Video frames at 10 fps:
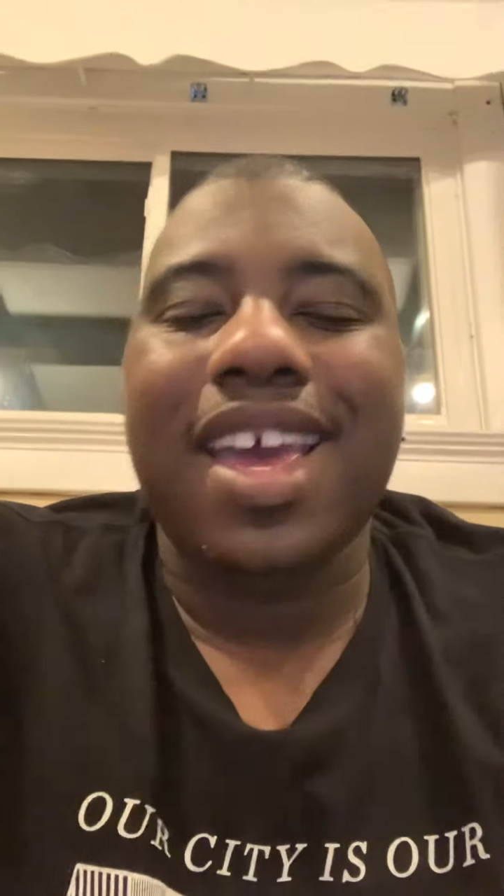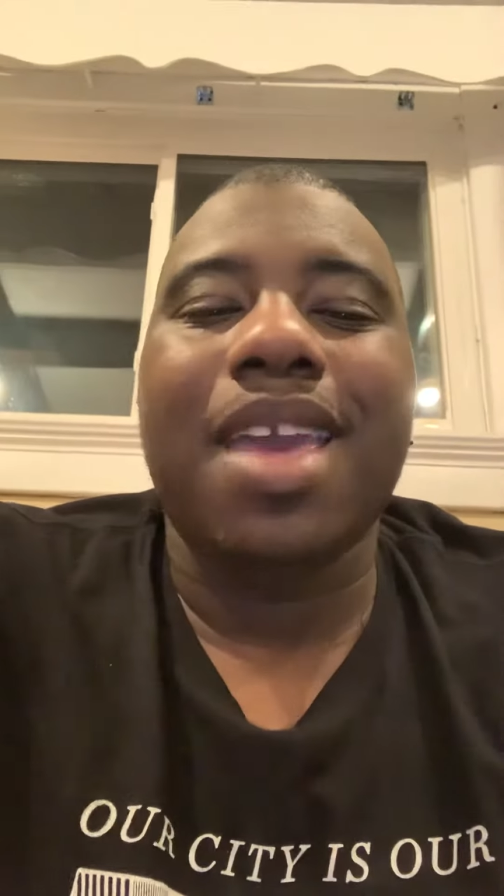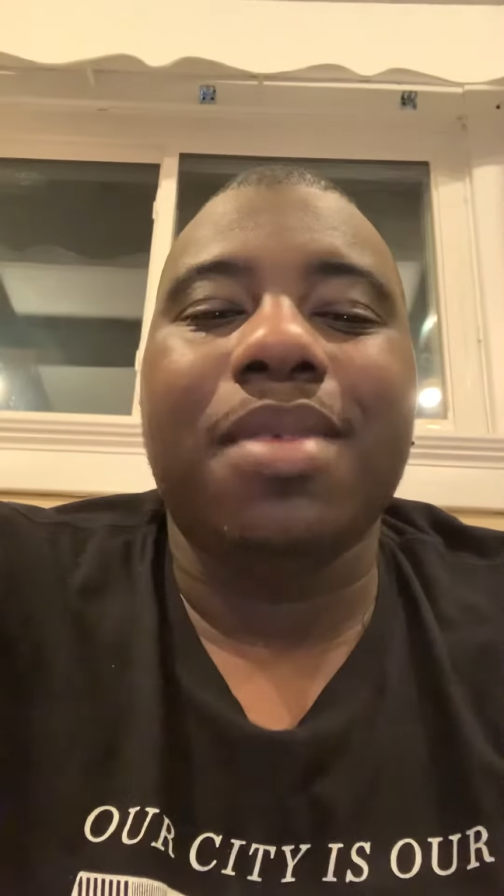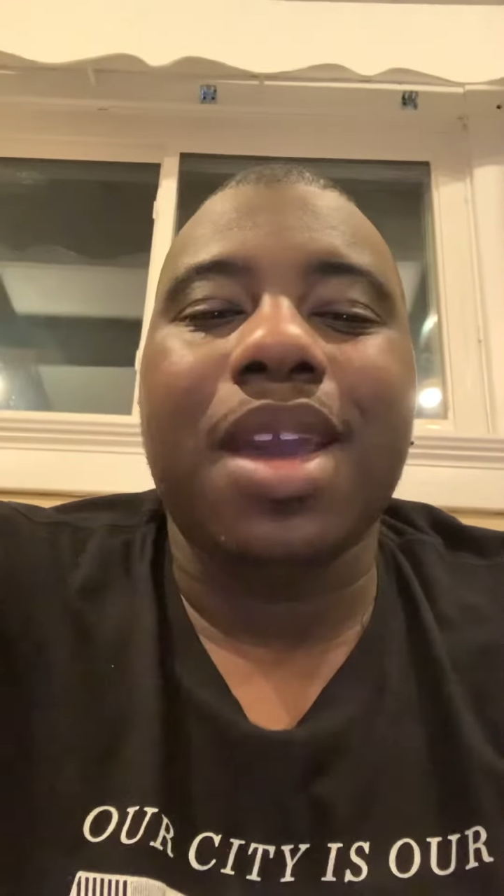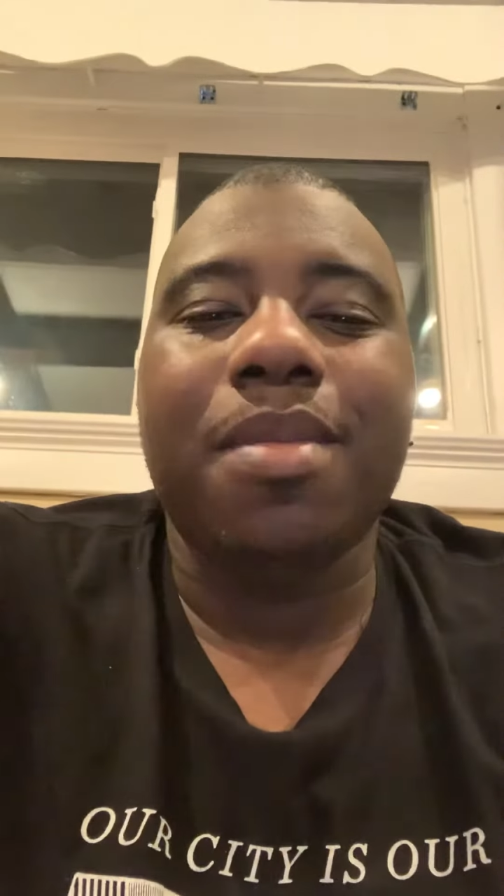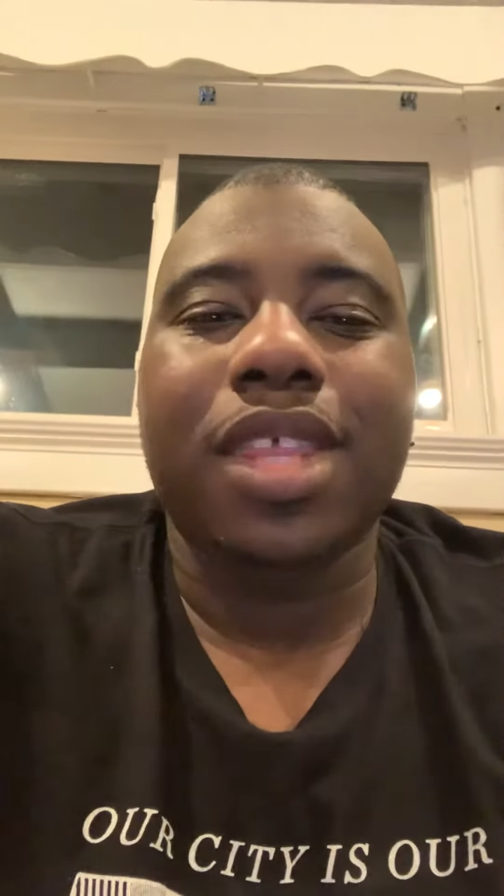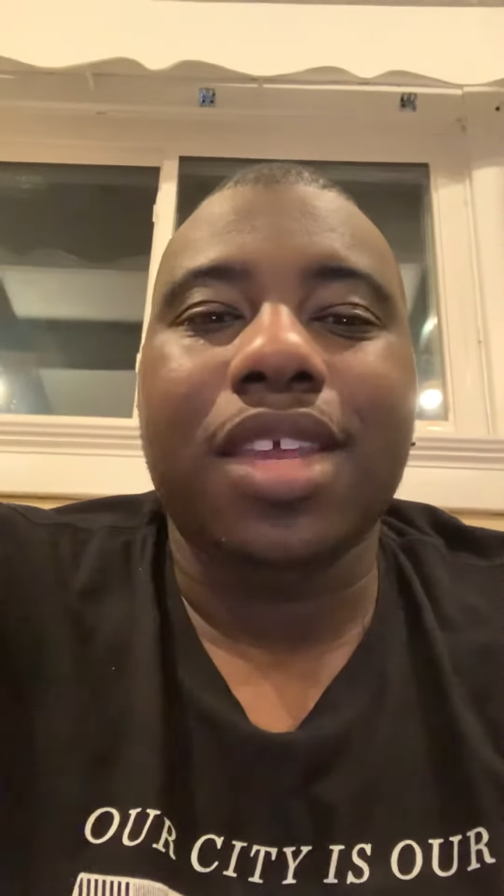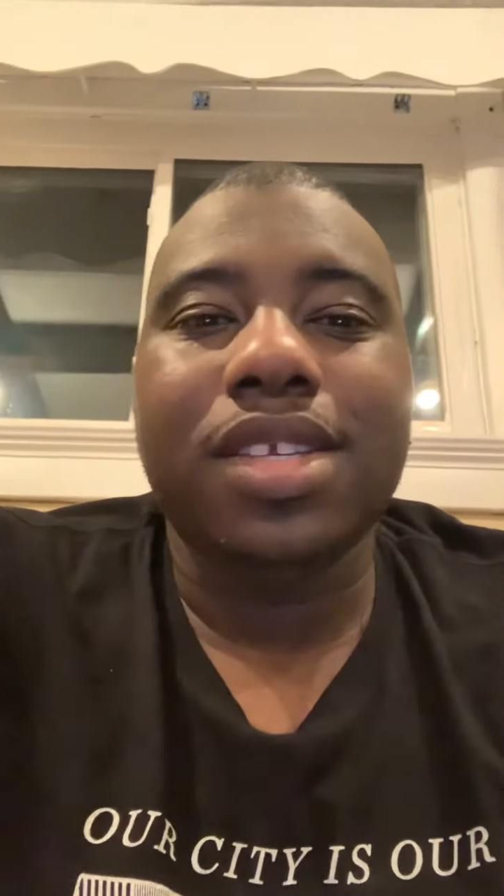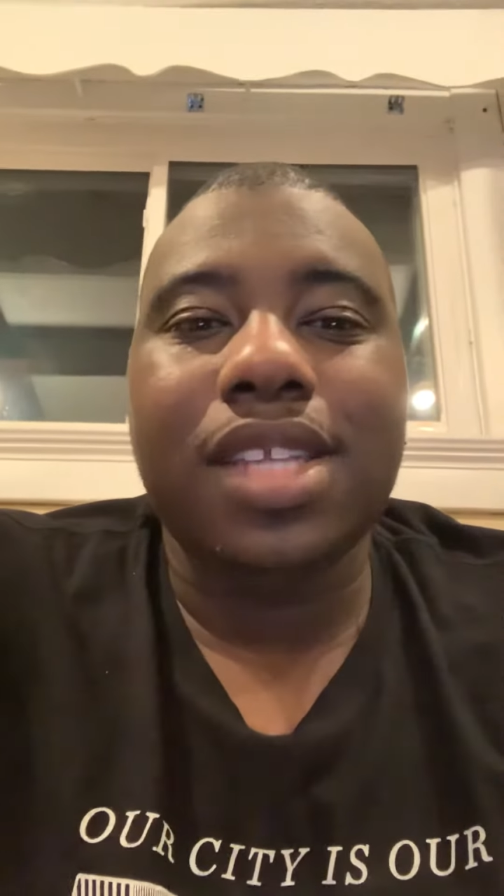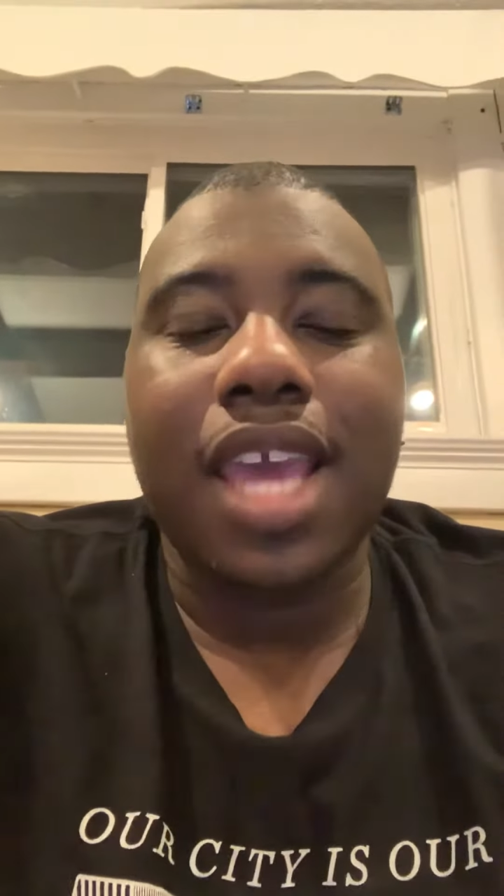I am coming there
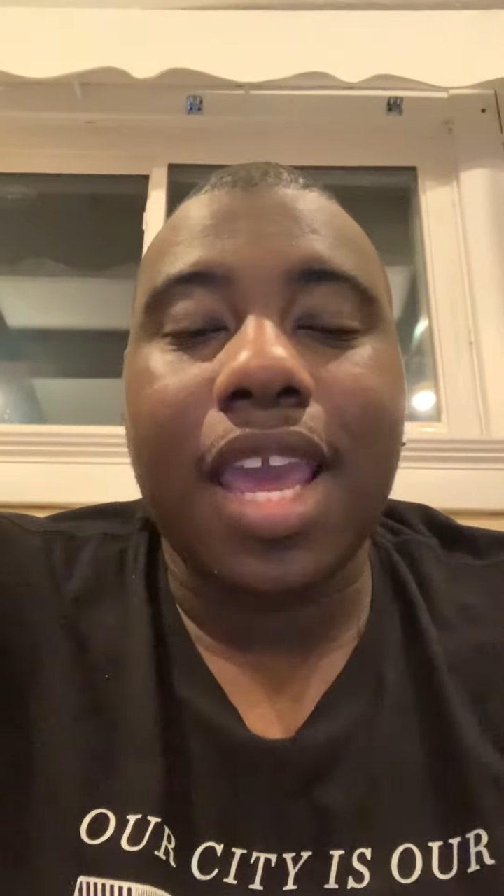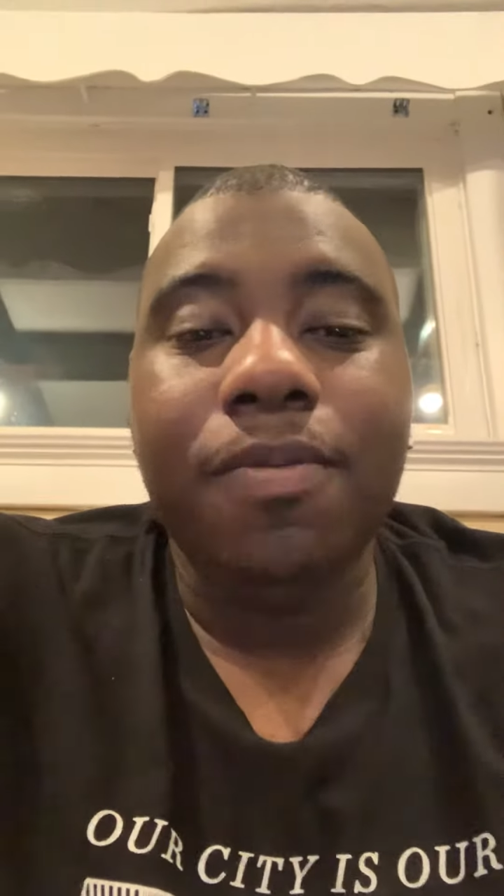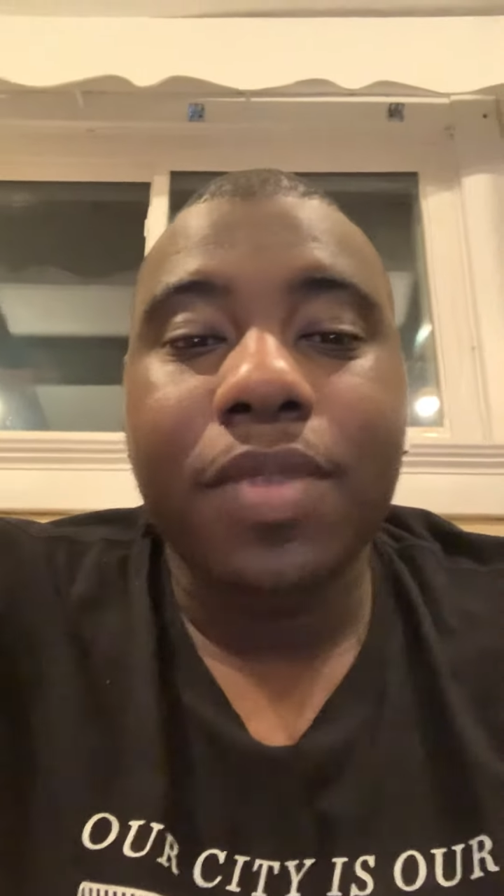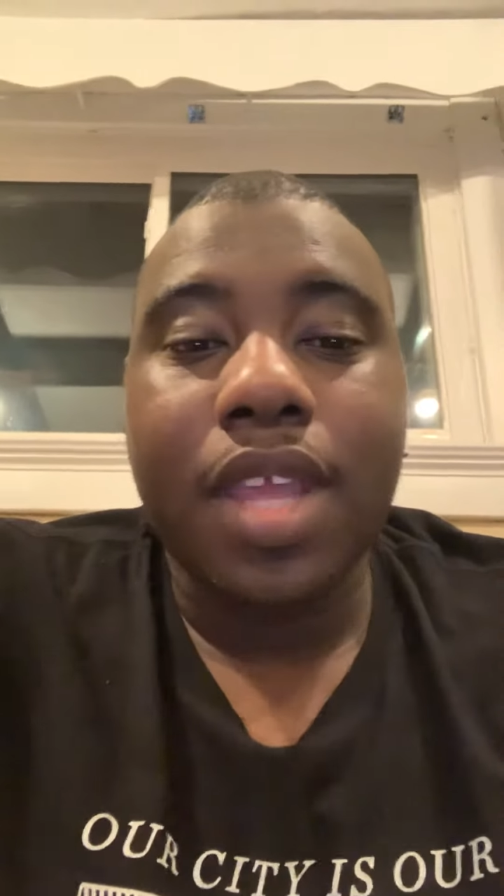to stay.